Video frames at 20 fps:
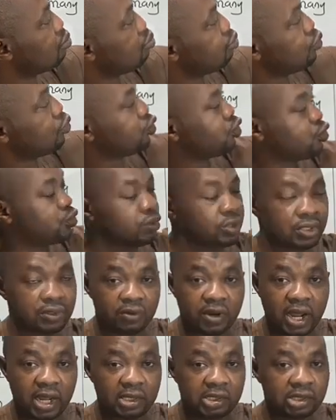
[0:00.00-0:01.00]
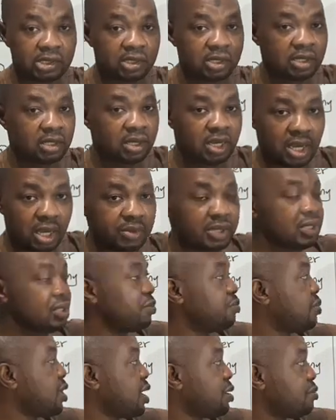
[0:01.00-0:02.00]
pushed to the right, I mean the
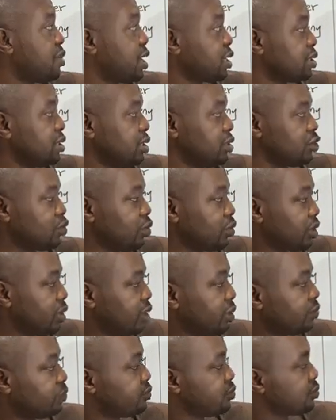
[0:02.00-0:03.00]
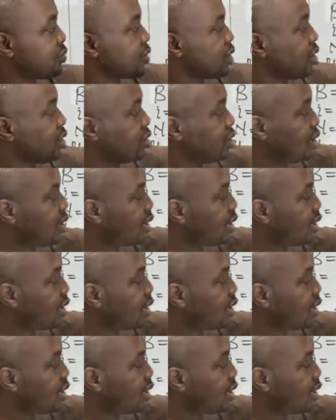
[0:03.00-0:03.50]
bar magnet, okay, the